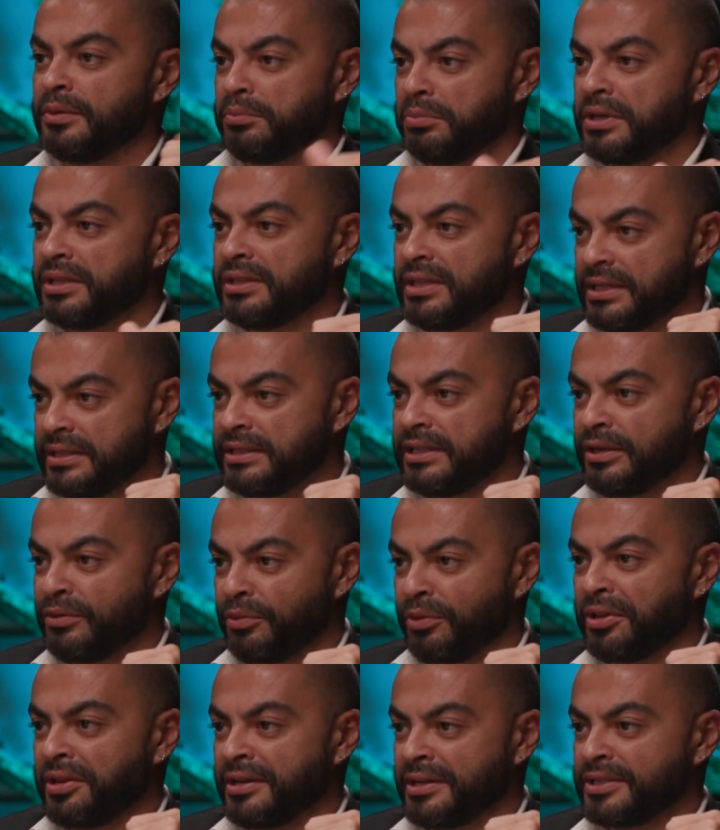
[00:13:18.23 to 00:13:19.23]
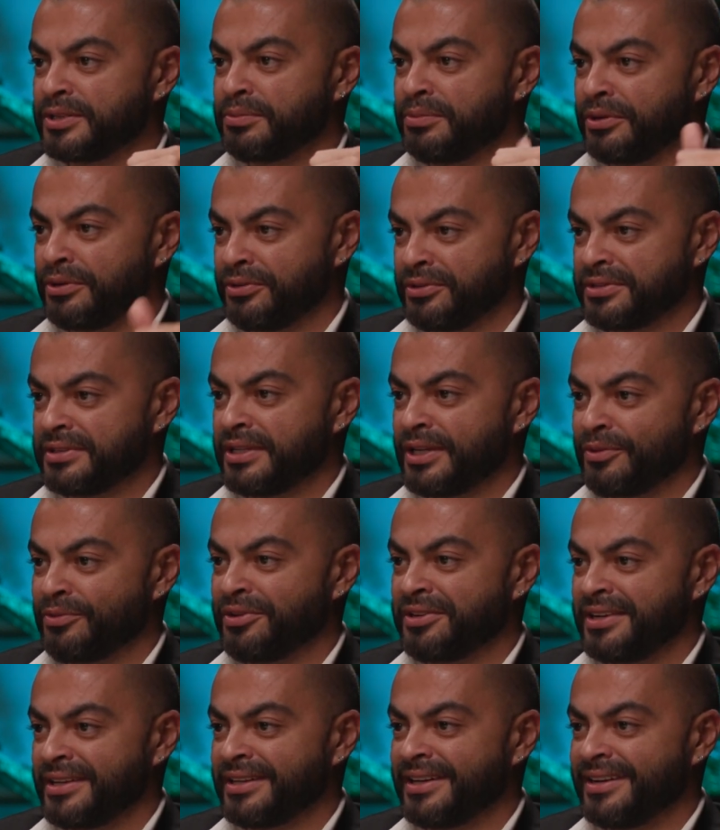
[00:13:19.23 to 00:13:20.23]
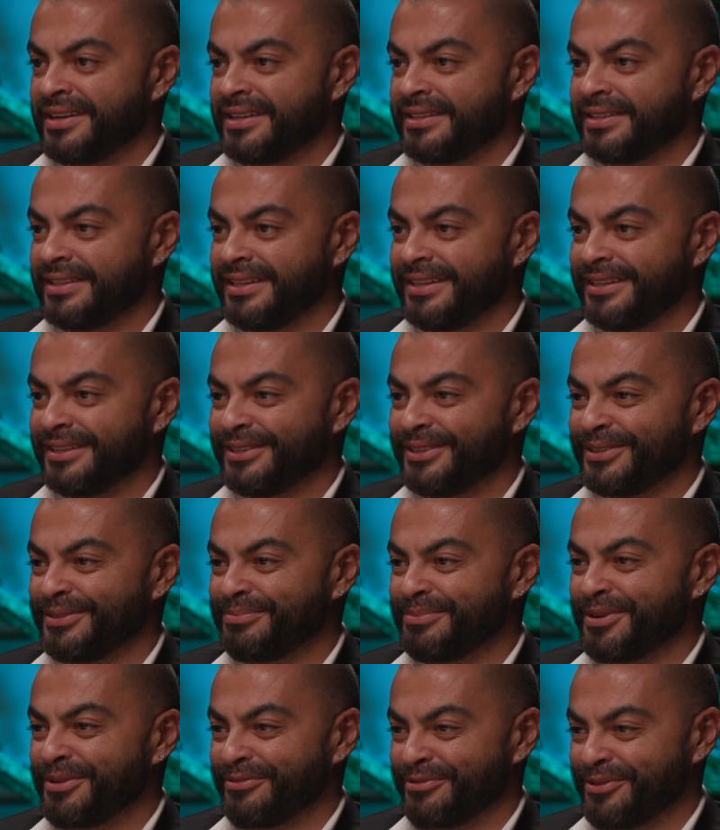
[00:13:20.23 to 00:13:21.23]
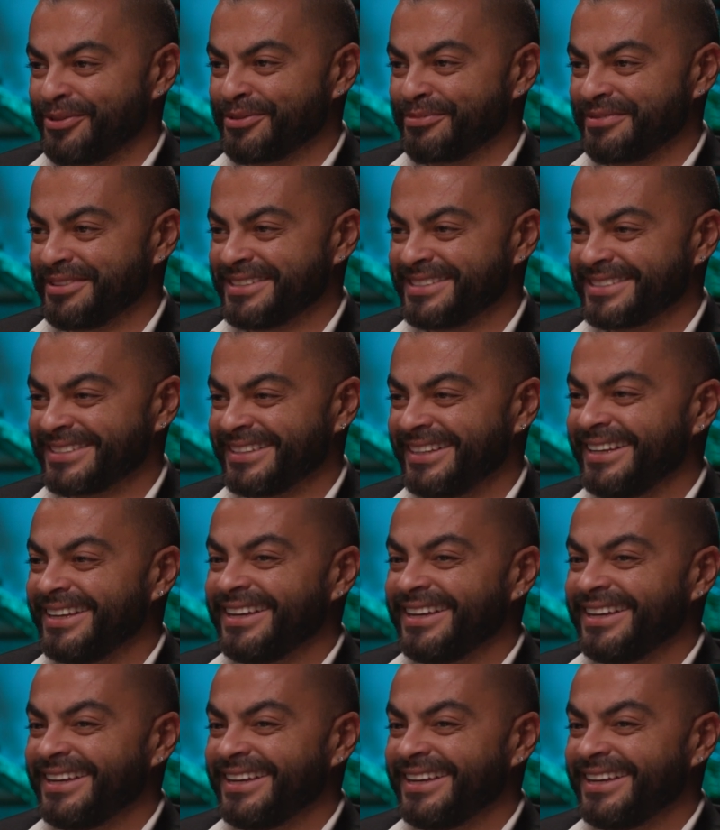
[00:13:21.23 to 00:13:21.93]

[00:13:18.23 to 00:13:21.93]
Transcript: but they deal with us because they want to guarantee the performance.